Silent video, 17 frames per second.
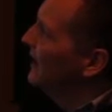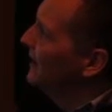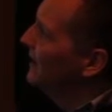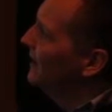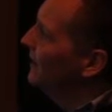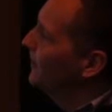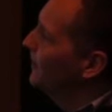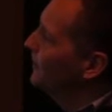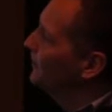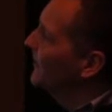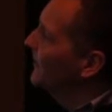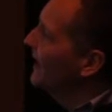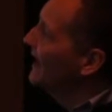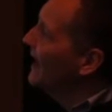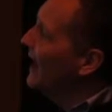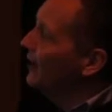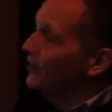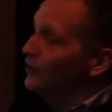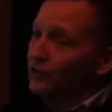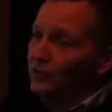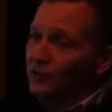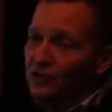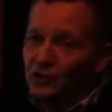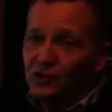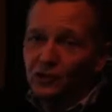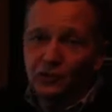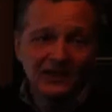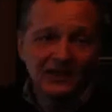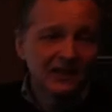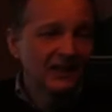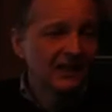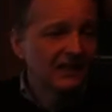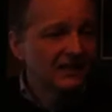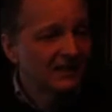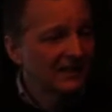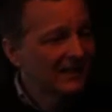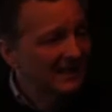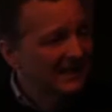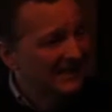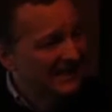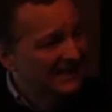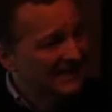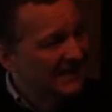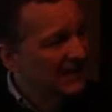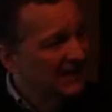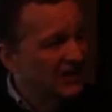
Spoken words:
And how you're going to do it then is